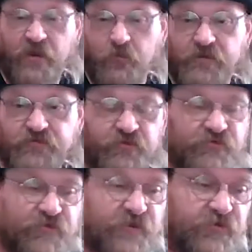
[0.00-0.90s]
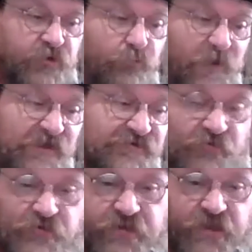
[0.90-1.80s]
I went to said you
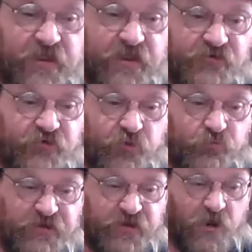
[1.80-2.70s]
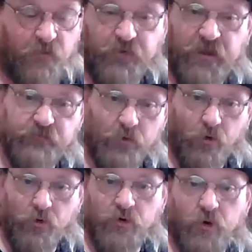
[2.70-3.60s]
basically had to be up, have your
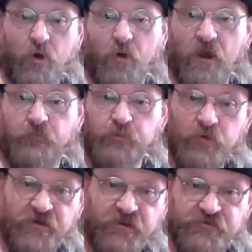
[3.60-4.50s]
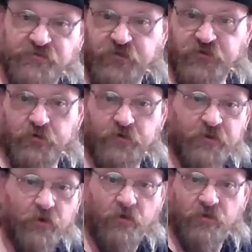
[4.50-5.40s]
whole grow up running,
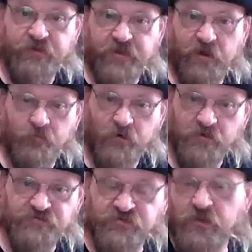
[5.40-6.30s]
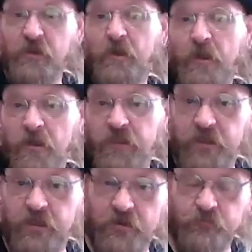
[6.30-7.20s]
security, all the cameras,
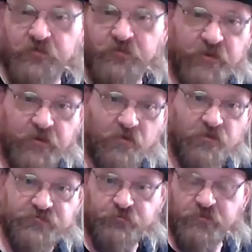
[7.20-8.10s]
everything, all the